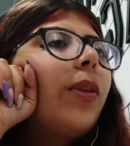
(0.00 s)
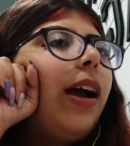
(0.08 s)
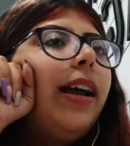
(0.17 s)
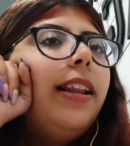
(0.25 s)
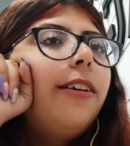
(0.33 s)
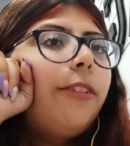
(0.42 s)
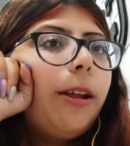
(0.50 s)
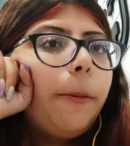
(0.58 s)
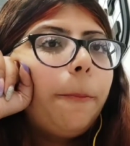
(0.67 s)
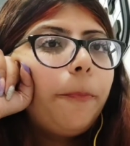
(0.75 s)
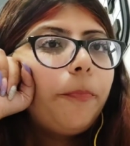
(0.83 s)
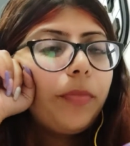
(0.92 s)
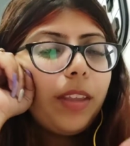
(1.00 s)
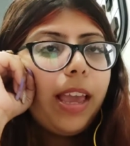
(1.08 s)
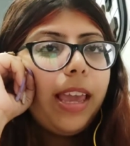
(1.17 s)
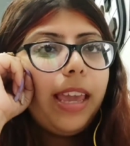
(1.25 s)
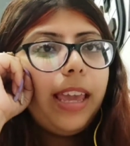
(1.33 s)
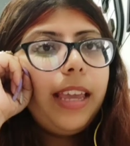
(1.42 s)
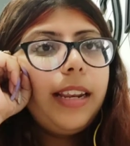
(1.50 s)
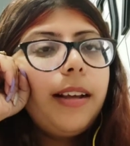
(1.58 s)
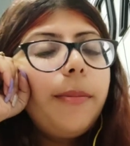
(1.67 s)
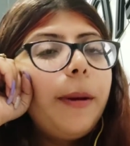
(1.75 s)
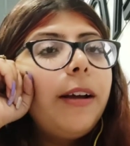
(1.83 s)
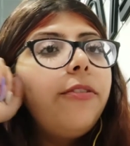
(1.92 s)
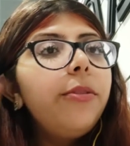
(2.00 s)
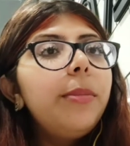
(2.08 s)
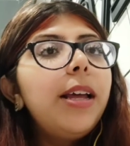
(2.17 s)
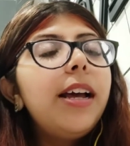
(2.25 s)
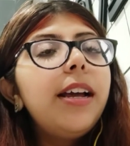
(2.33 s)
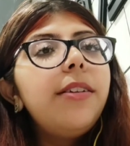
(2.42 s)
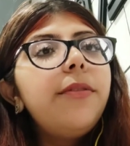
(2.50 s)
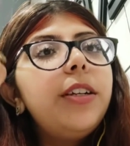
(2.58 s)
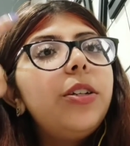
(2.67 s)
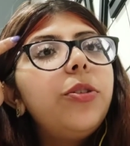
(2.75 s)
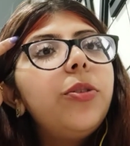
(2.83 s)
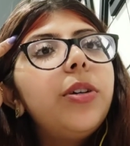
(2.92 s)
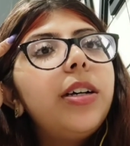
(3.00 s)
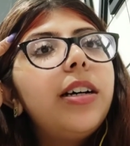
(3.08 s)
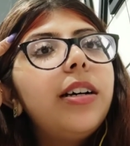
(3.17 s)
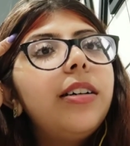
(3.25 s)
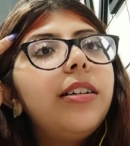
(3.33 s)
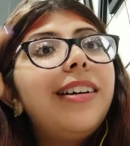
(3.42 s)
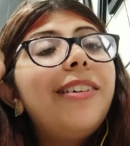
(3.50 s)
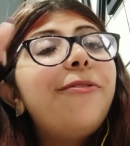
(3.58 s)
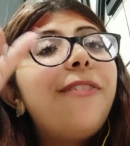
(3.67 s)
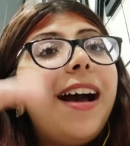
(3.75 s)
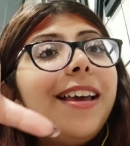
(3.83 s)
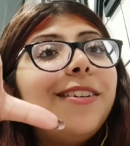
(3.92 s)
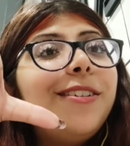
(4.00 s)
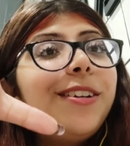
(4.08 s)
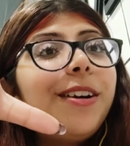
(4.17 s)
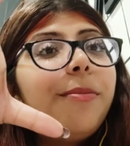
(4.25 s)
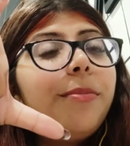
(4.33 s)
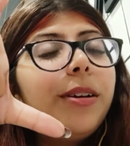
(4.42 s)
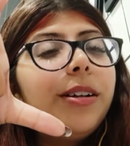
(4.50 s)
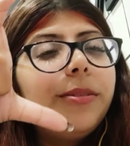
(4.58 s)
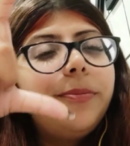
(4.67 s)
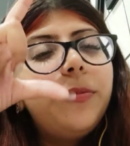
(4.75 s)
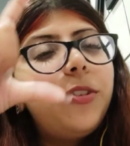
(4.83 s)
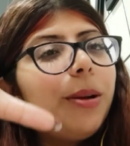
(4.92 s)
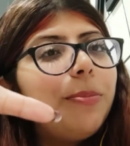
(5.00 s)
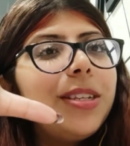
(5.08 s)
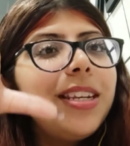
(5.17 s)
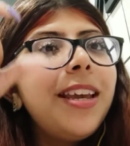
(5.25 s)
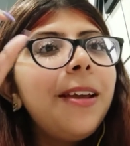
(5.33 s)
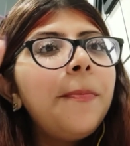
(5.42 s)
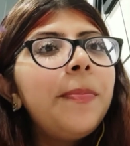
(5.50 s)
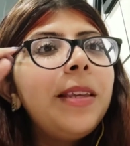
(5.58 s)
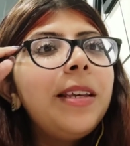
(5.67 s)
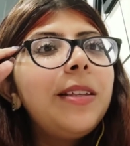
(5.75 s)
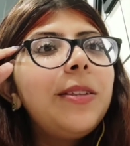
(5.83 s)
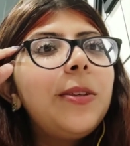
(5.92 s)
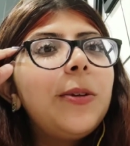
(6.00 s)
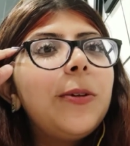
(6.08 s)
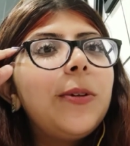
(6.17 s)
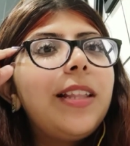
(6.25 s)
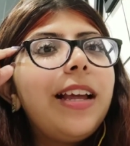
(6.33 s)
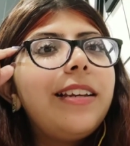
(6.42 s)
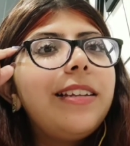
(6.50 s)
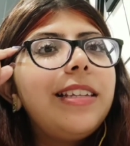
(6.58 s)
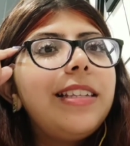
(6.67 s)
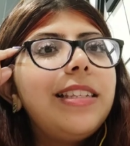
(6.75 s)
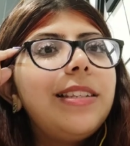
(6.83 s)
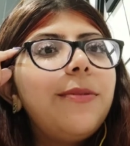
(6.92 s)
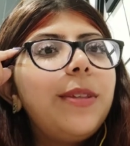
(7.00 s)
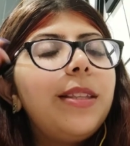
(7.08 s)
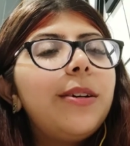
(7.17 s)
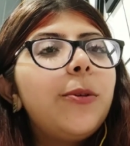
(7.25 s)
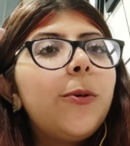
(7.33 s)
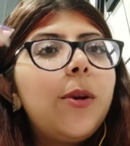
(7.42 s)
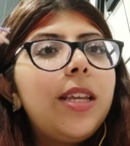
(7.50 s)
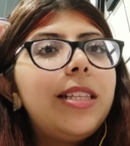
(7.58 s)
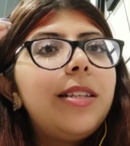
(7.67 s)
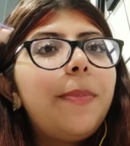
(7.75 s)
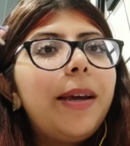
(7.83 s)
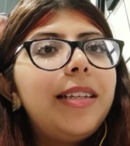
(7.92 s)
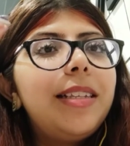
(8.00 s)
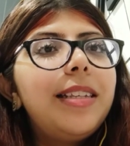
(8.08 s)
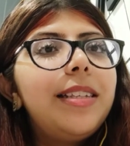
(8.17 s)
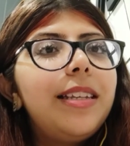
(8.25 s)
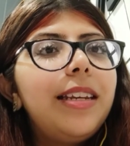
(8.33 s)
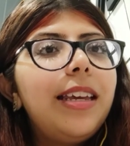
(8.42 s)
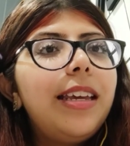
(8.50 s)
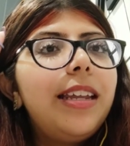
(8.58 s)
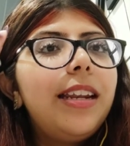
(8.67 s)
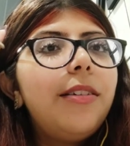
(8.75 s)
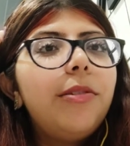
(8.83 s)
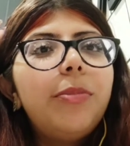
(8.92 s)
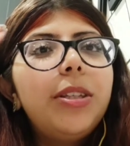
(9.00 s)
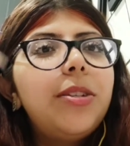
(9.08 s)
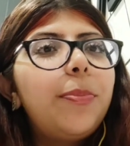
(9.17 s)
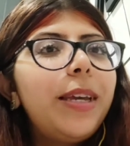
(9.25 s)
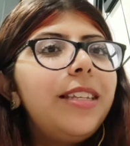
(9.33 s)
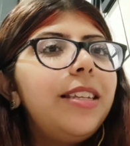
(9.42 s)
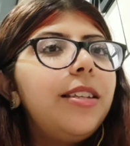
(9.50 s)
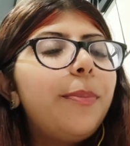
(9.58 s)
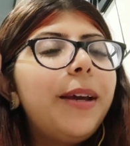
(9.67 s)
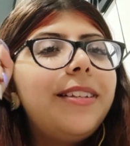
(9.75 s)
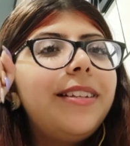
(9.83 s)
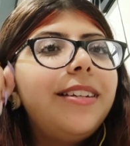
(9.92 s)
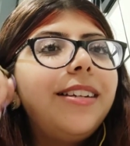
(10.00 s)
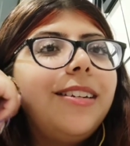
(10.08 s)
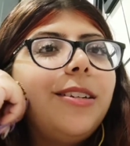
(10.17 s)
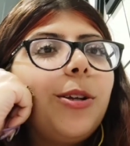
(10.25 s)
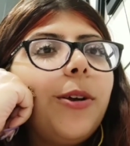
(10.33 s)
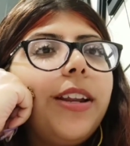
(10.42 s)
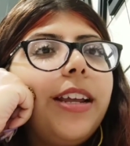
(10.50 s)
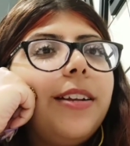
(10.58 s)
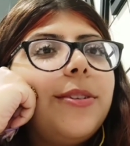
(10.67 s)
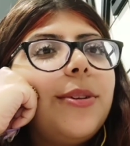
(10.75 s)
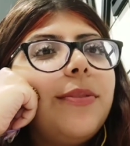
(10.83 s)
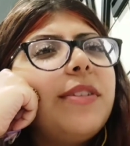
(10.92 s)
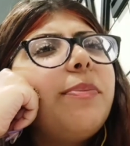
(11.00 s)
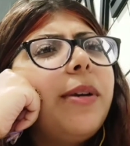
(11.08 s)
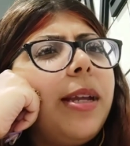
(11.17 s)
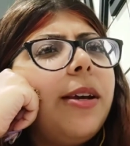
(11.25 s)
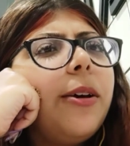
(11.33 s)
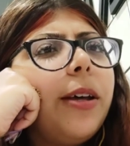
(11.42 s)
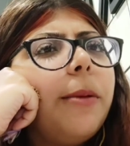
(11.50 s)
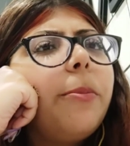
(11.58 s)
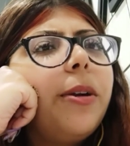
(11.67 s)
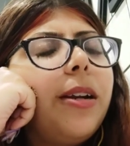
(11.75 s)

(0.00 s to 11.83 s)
I love it. And apart from that, we took a fire drumstick. So that is with the Korean spices in it and a bit spicy tint on it. So it was pretty good.